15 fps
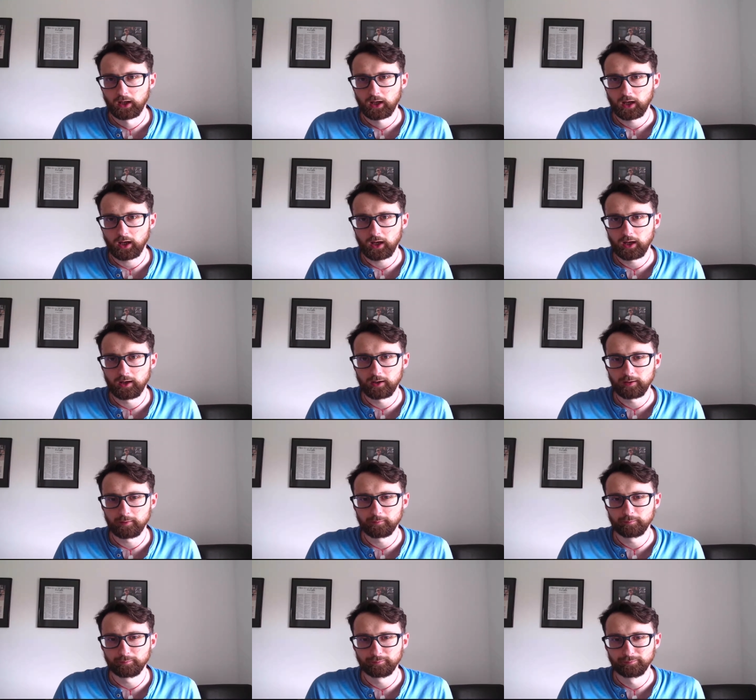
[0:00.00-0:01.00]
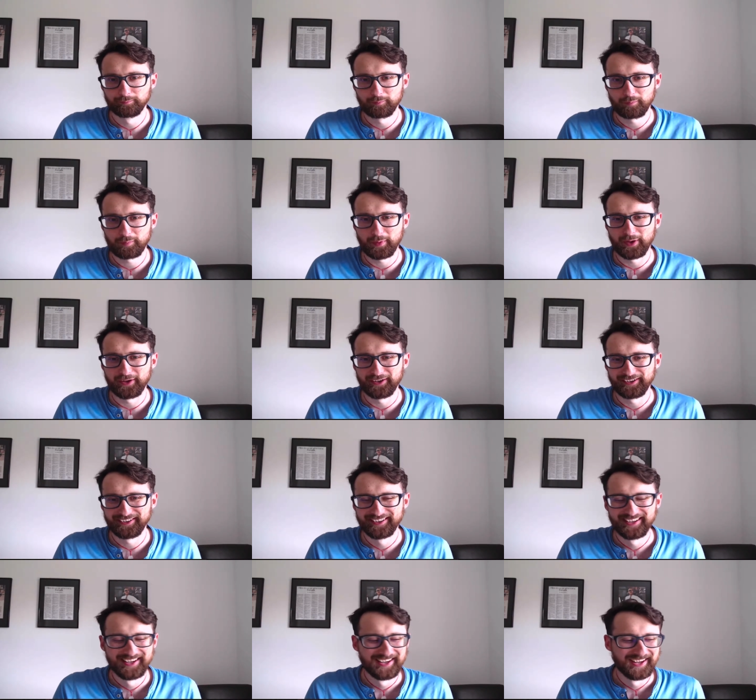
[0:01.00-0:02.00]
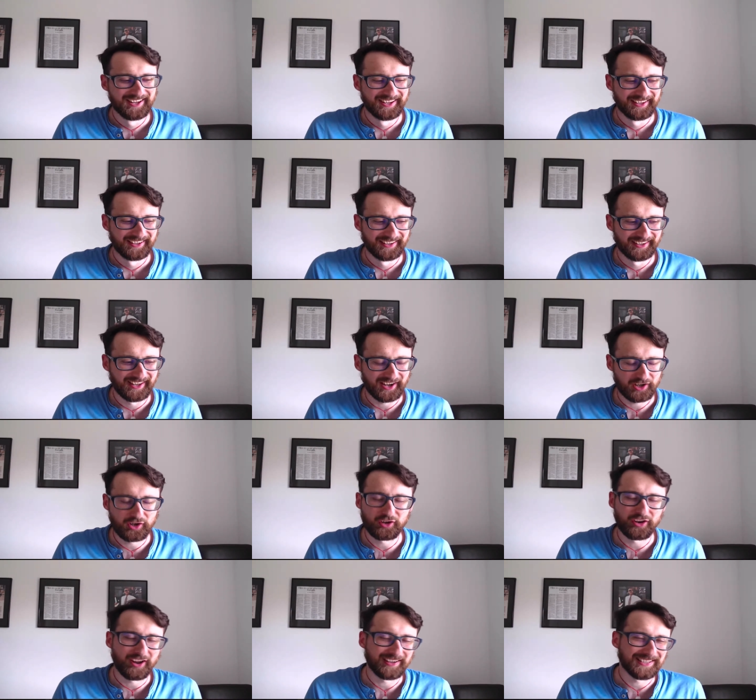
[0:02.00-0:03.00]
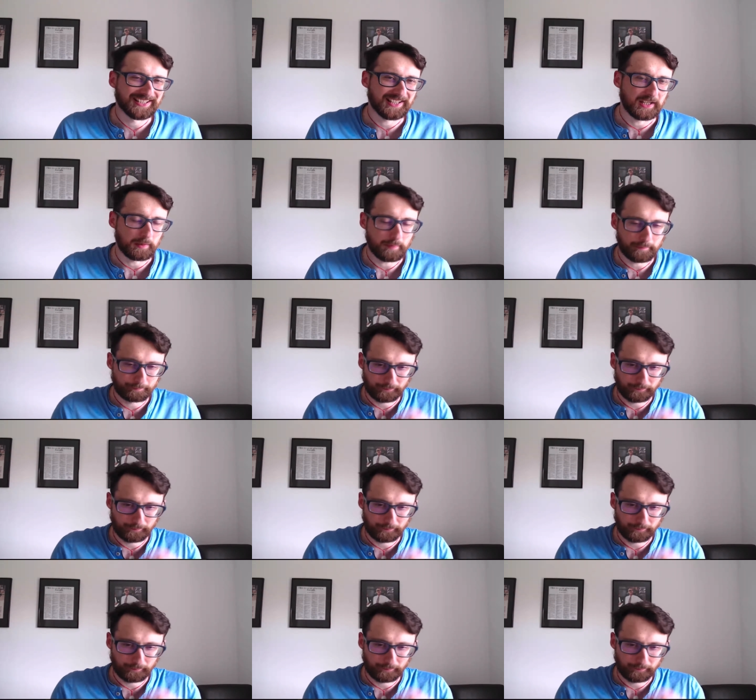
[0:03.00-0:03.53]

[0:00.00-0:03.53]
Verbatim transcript: Um, but a good night's sleep.